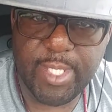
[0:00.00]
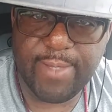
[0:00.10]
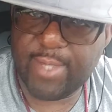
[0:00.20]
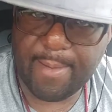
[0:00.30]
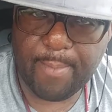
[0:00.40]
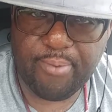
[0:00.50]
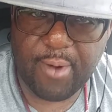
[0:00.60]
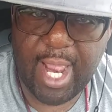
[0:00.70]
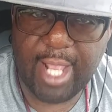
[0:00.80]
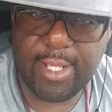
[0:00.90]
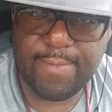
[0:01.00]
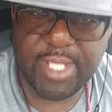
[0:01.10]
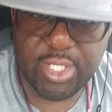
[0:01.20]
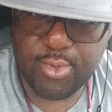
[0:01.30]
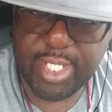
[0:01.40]
If you have a problem,
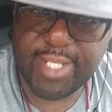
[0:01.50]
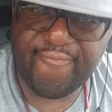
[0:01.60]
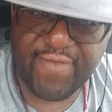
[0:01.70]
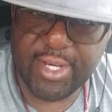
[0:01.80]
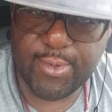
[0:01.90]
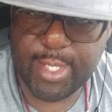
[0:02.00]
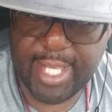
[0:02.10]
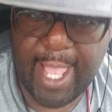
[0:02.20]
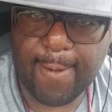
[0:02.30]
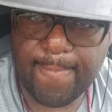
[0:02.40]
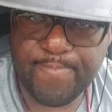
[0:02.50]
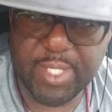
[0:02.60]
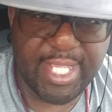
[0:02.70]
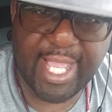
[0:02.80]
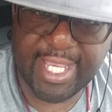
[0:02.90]
then you need to figure it out to
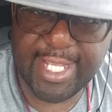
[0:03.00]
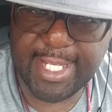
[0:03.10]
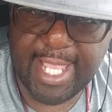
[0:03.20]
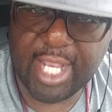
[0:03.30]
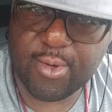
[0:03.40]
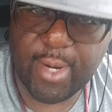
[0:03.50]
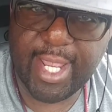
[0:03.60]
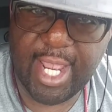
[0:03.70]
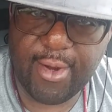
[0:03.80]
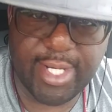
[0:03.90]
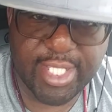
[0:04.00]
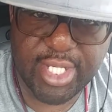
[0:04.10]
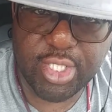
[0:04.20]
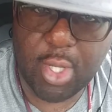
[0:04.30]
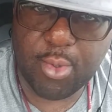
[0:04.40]
not get in that gray area, because
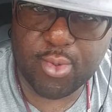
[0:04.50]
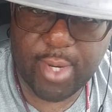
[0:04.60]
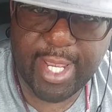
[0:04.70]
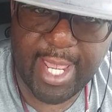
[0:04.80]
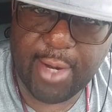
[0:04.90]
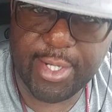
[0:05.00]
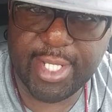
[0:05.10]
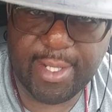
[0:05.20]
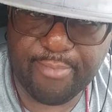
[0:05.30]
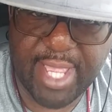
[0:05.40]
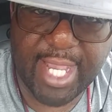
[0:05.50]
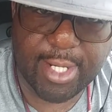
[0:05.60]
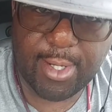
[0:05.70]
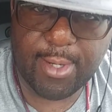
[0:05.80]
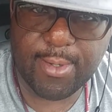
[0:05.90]
there's no gray area in the black
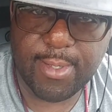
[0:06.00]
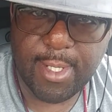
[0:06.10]
code.